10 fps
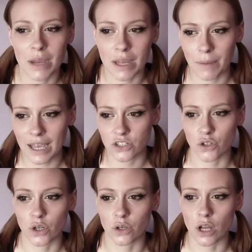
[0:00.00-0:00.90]
big
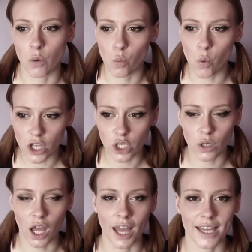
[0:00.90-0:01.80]
picture and what you
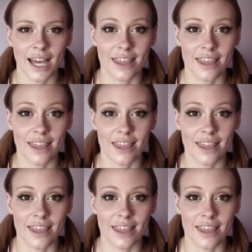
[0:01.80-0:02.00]
like,